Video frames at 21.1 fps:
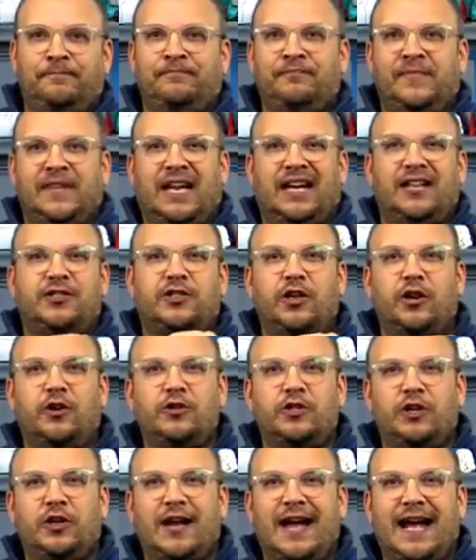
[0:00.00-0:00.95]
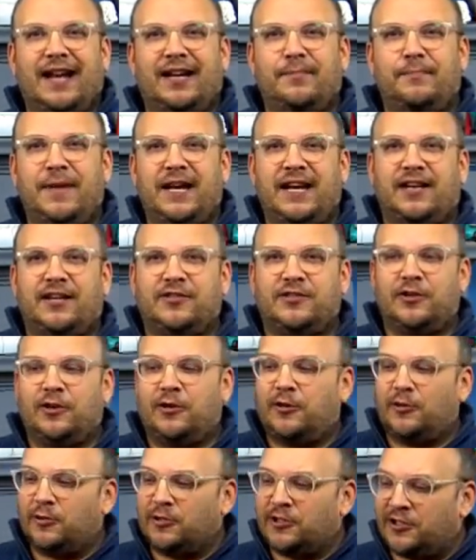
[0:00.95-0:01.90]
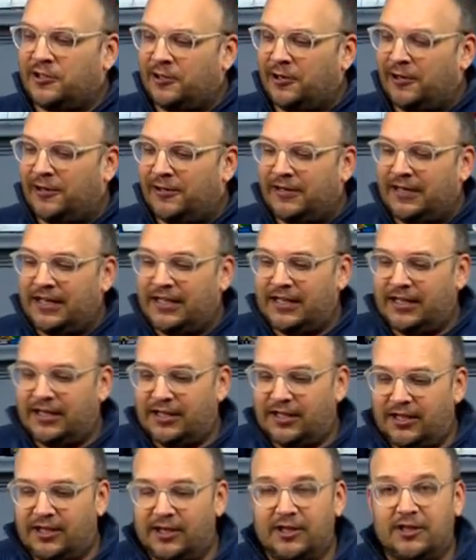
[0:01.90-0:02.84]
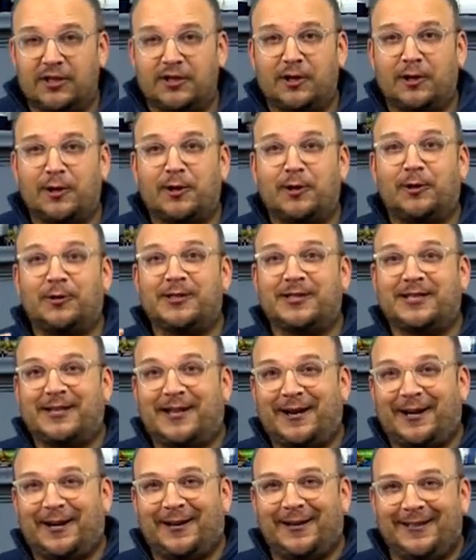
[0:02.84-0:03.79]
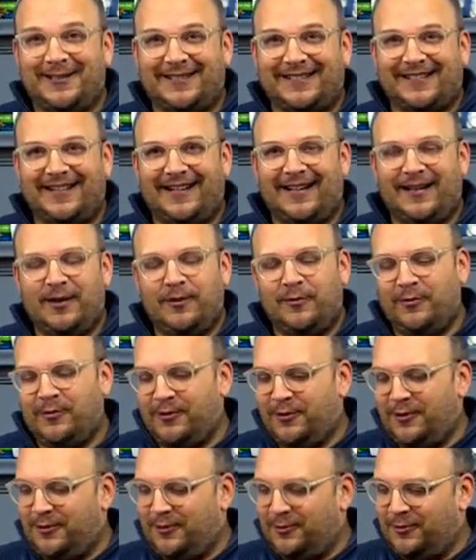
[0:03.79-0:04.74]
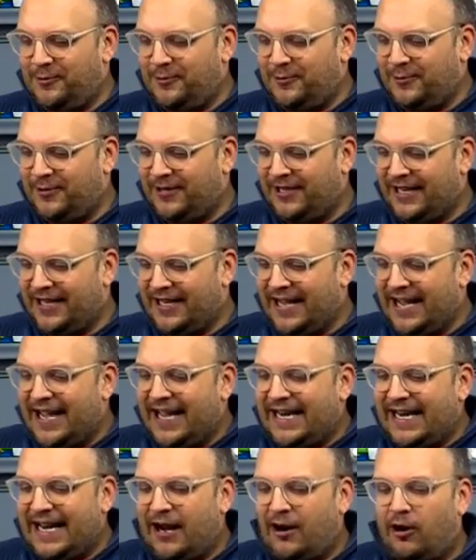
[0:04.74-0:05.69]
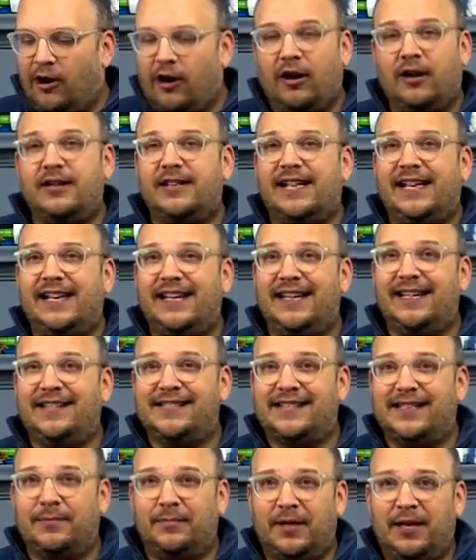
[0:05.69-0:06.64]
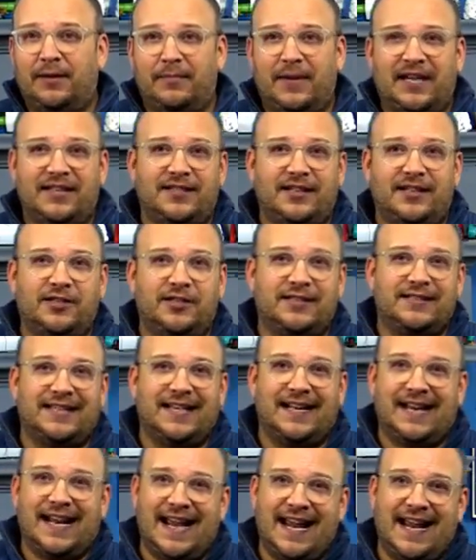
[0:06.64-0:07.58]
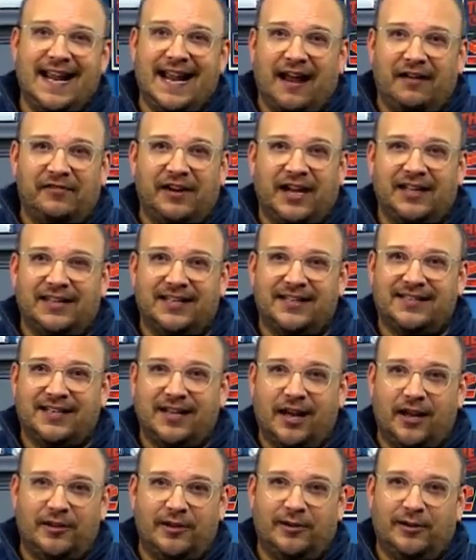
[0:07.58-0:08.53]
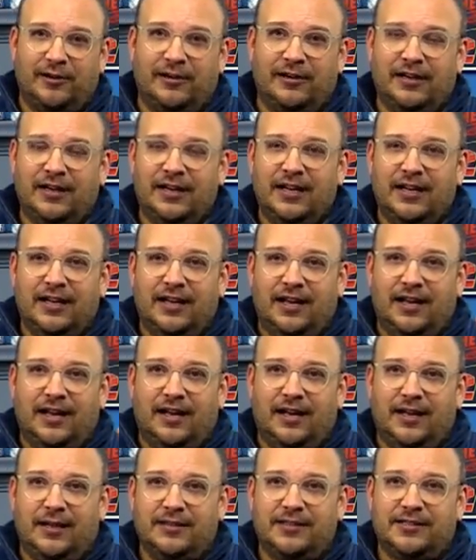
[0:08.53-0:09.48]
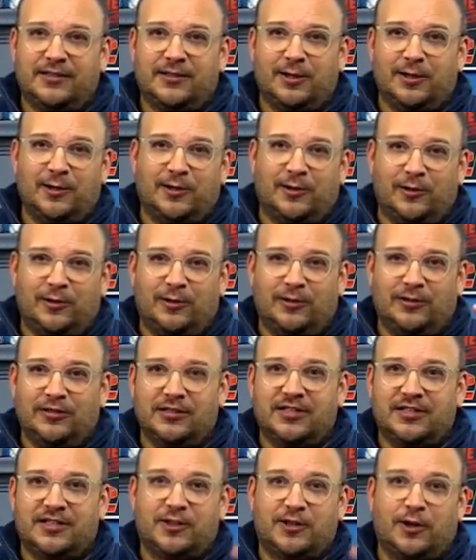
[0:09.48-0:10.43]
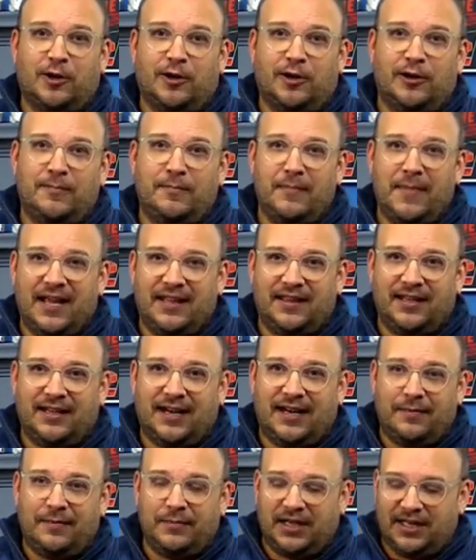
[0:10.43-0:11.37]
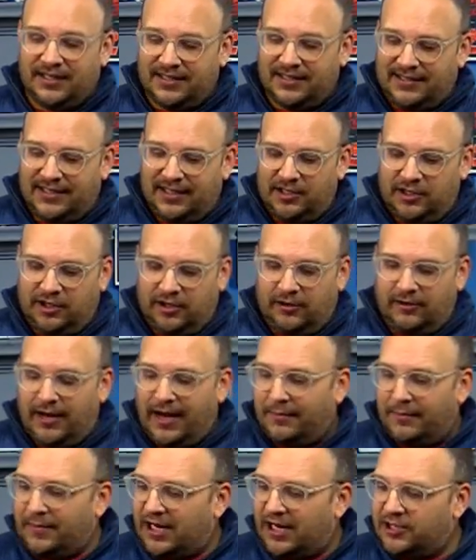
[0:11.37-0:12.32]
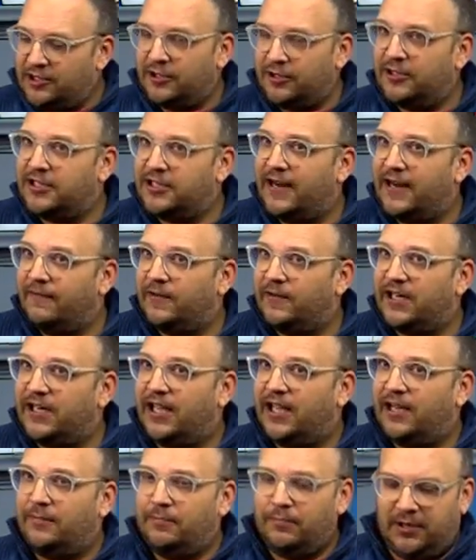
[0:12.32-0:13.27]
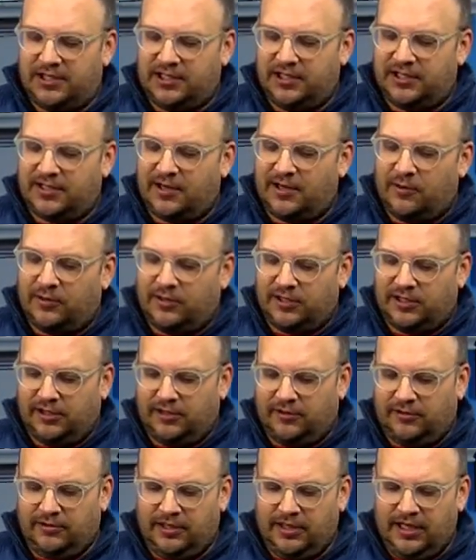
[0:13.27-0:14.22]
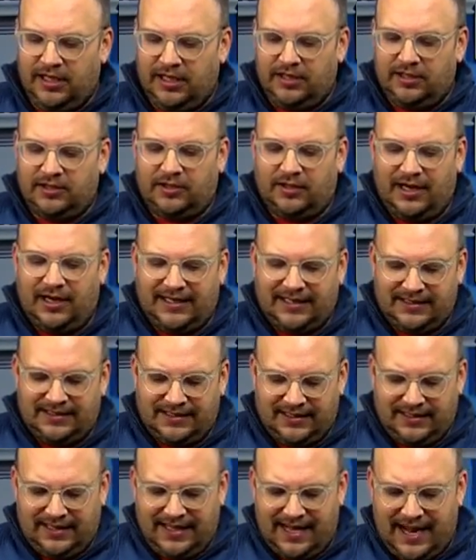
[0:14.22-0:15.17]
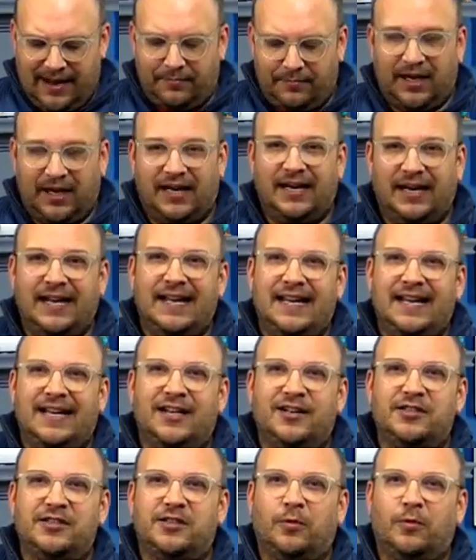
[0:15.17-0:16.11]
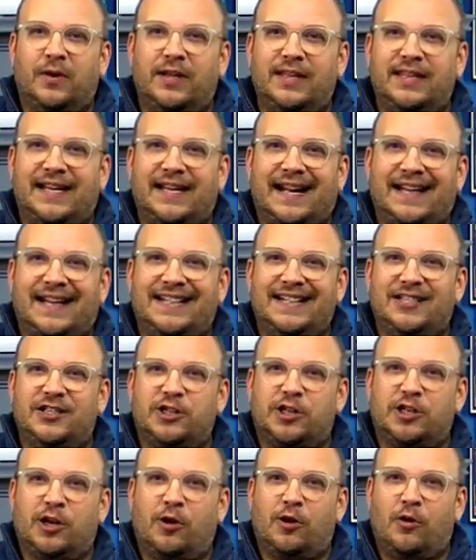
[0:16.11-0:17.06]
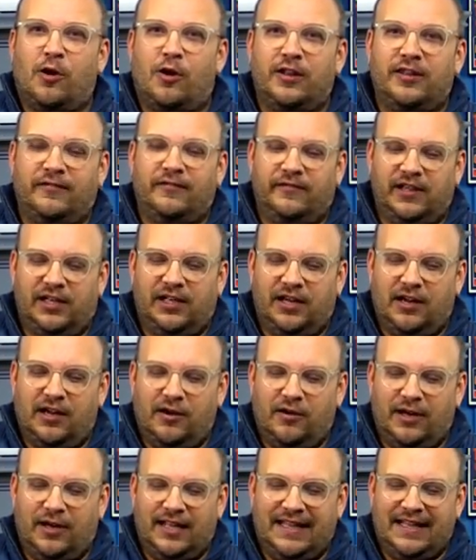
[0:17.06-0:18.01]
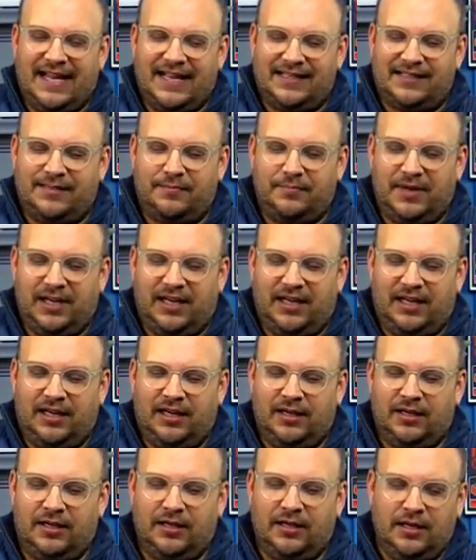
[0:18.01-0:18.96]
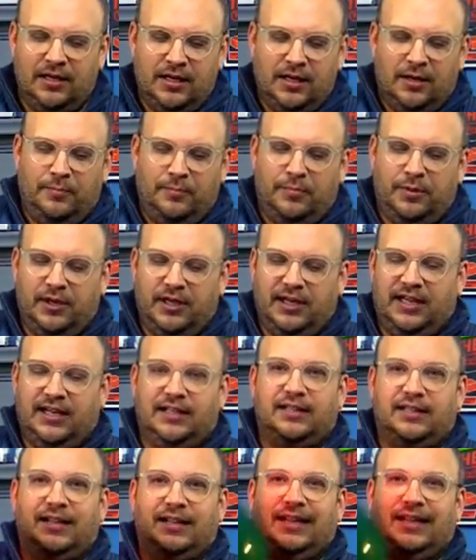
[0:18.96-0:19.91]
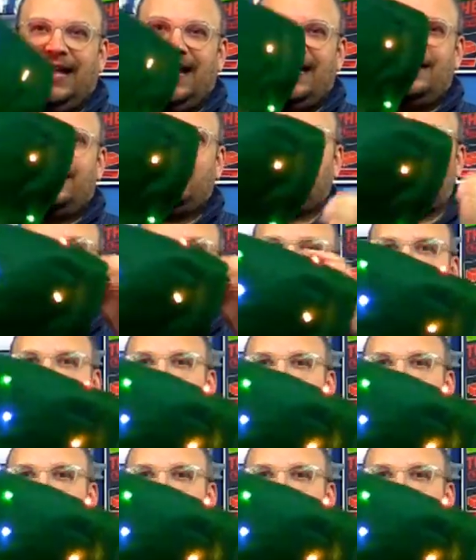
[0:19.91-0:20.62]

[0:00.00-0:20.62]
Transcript: I showed you how to make a circle skirt. Circle skirt, whoo! Now RD sent me a message and said, hey, I've got this other uh, circle skirt method I'm gonna send you. I'm not sure she ever did, but she's going to, so I can see that. But here's the one thing I didn't show on the video, and that's me putting the lights on the